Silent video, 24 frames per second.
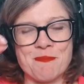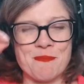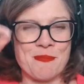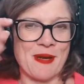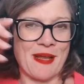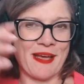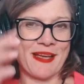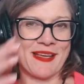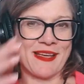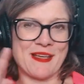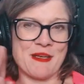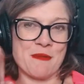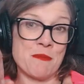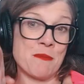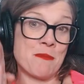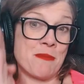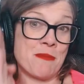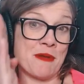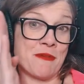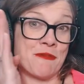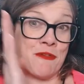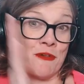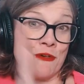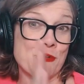like,
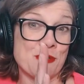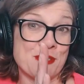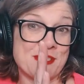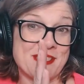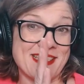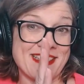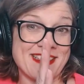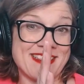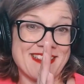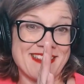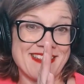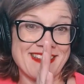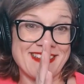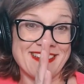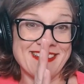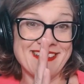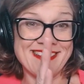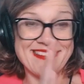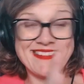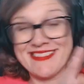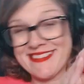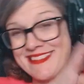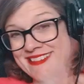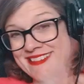before Sister